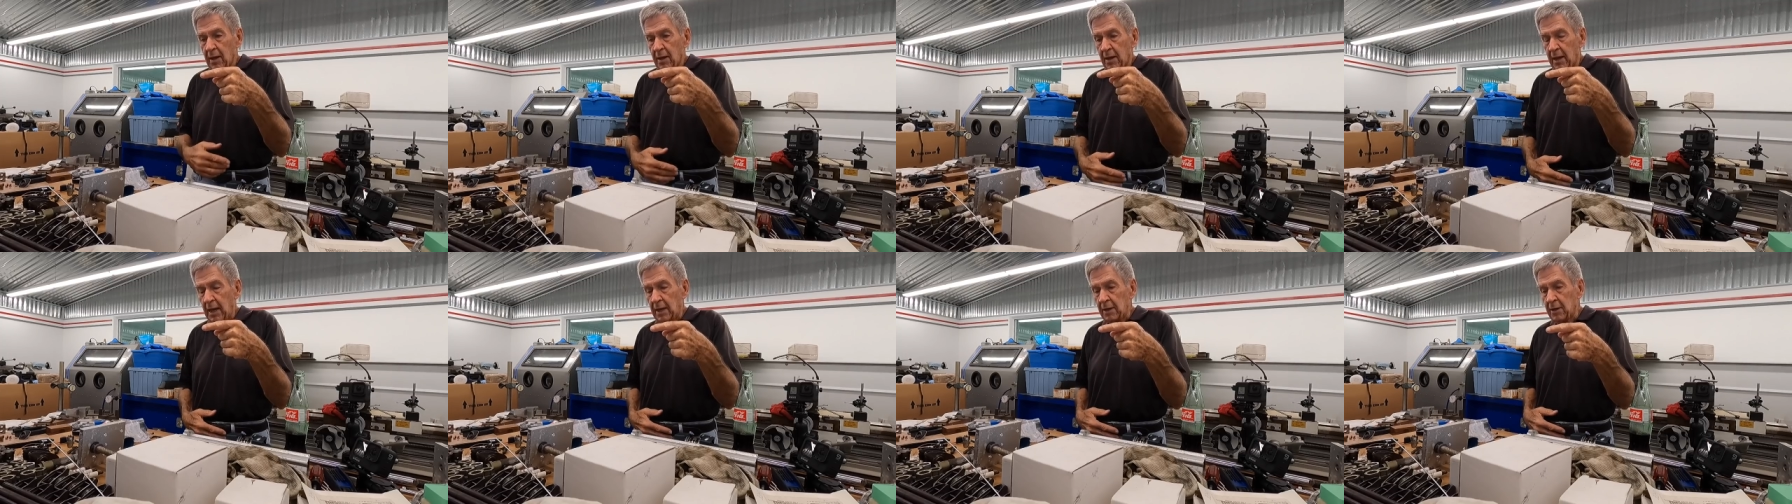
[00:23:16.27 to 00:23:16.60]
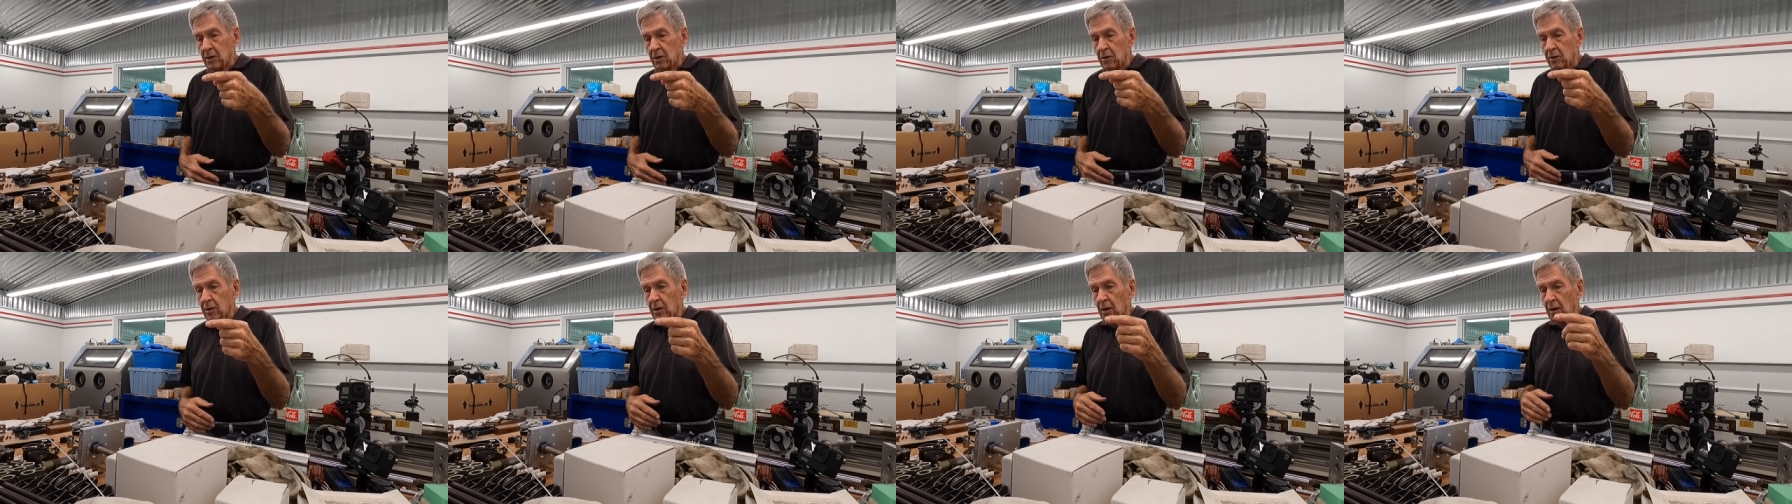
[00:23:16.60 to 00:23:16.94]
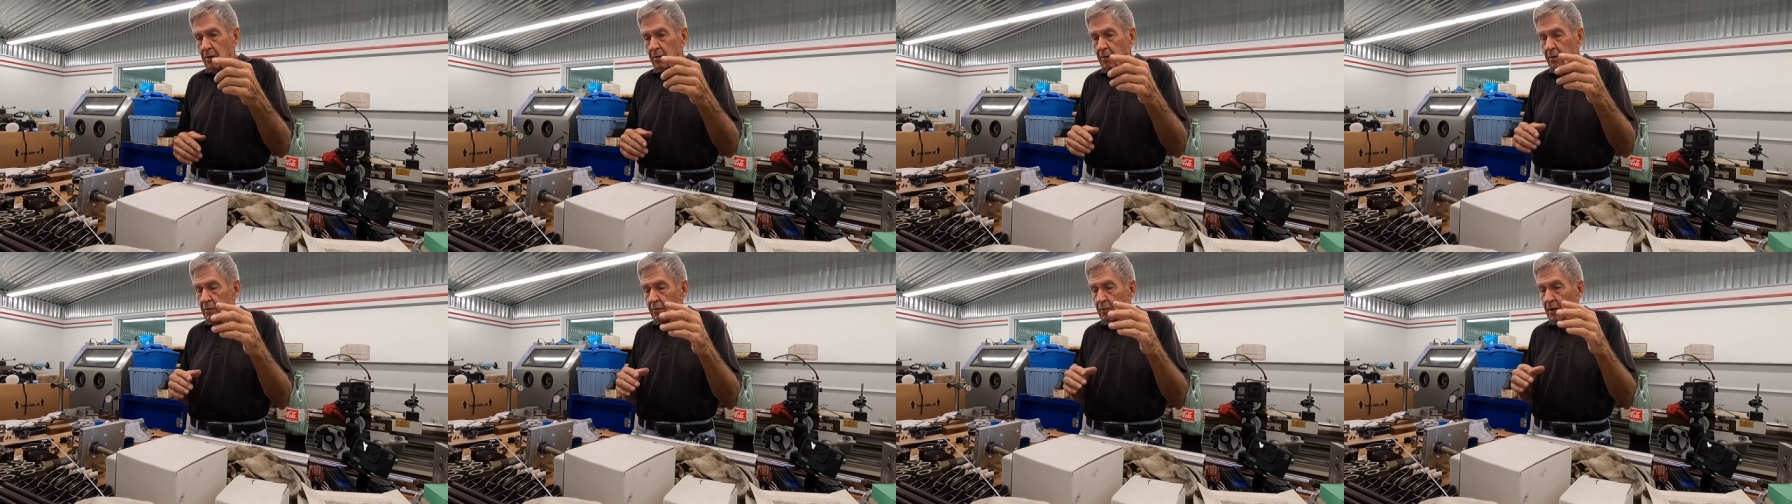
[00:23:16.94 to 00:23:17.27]
Now then you
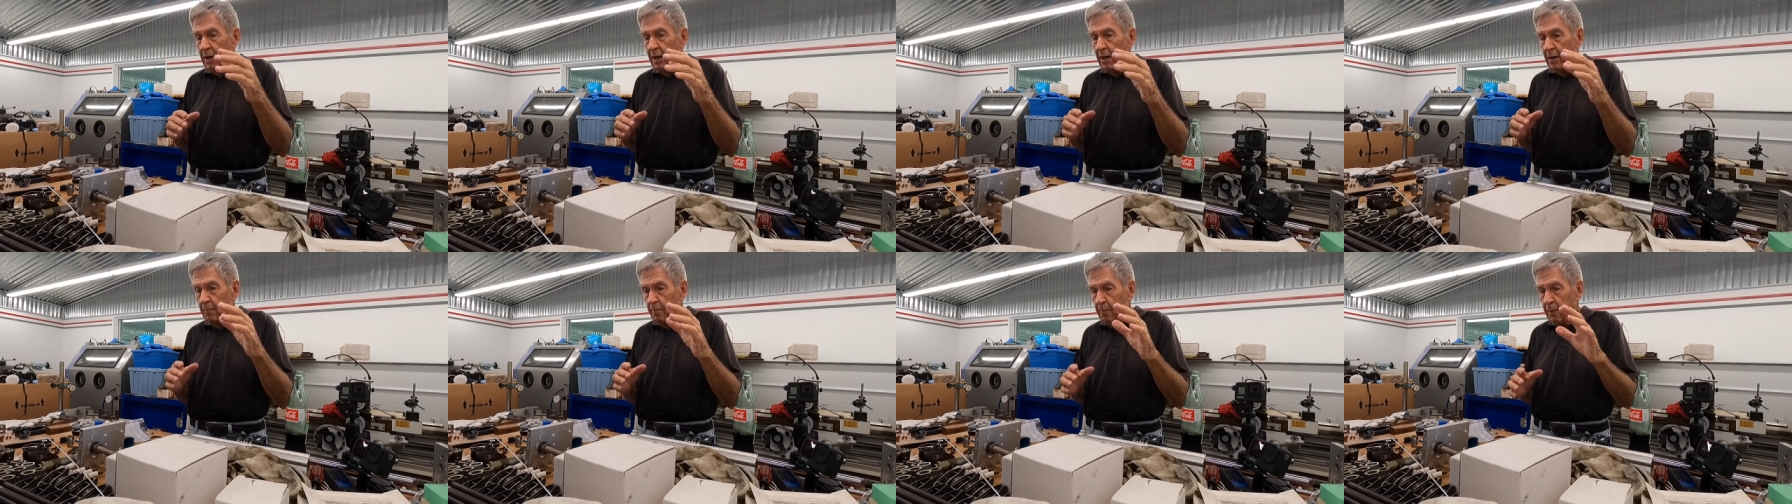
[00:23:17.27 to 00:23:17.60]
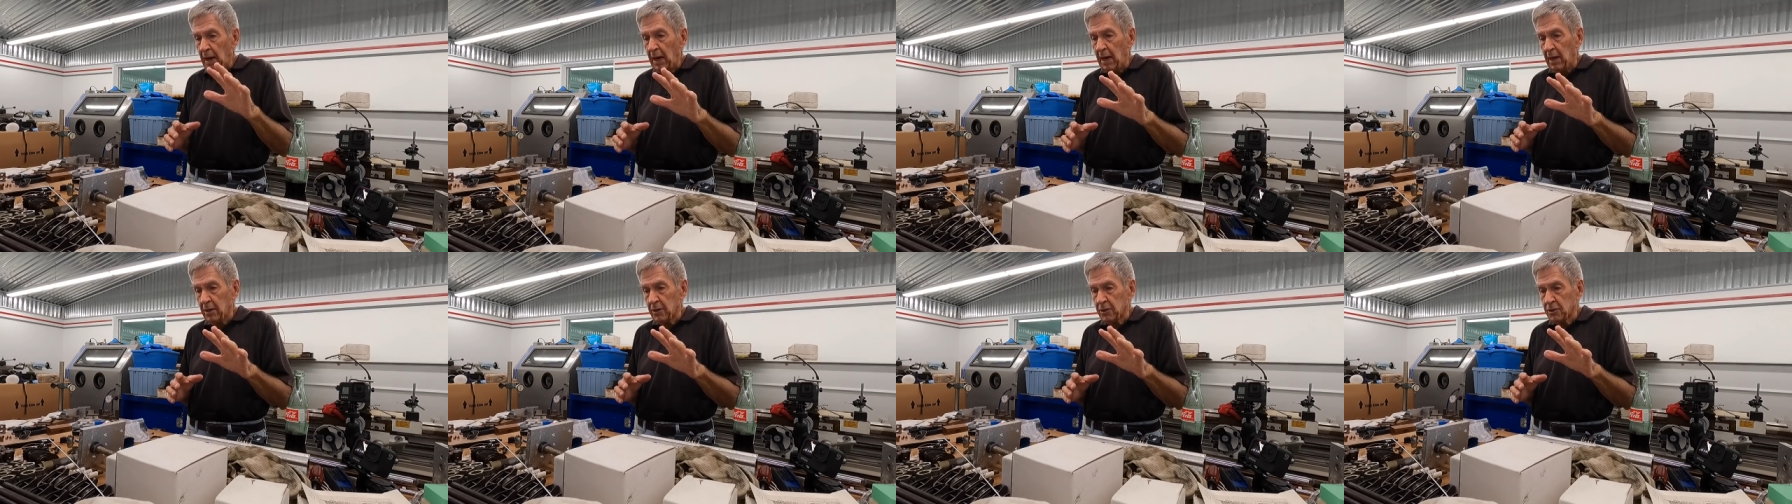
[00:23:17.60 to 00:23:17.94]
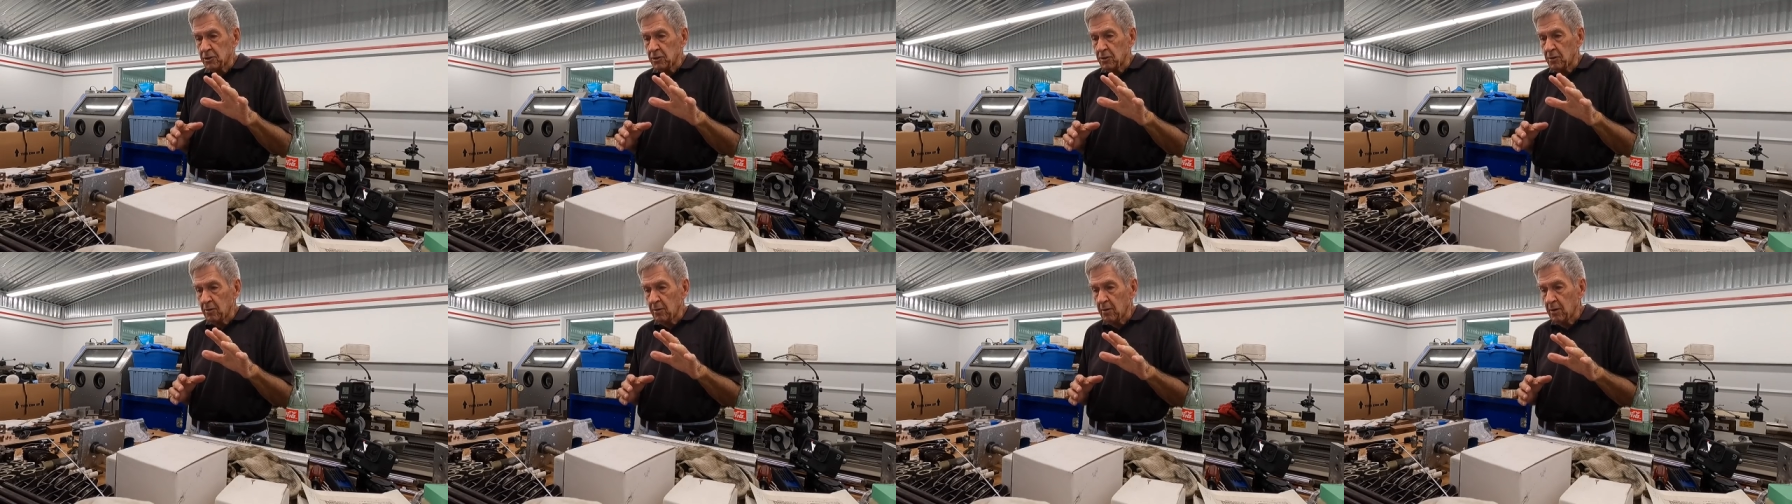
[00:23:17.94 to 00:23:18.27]
call, you've got a
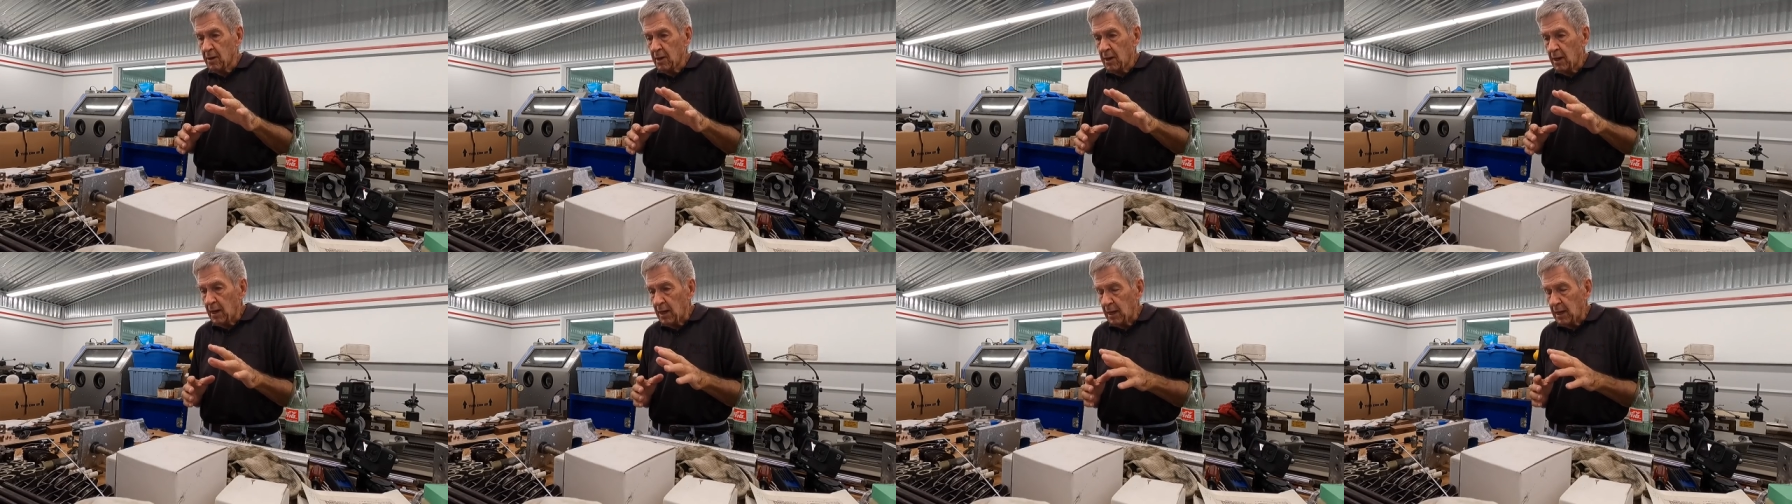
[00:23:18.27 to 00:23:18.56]
polisher,